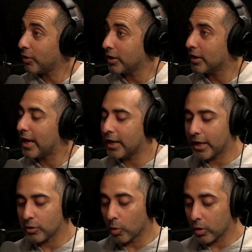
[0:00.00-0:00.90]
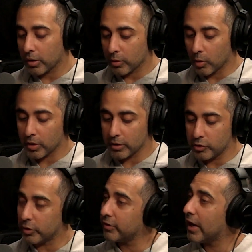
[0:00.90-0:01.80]
right. And or
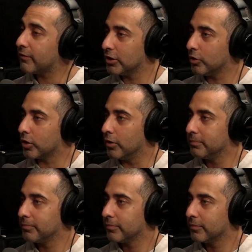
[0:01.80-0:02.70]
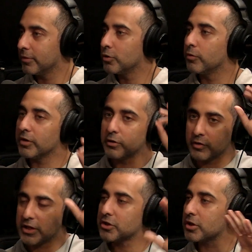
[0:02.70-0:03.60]
you don't even have a logo. You've
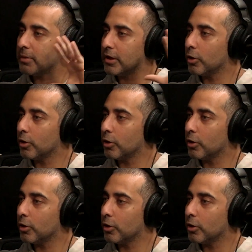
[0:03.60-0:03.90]
intentionally made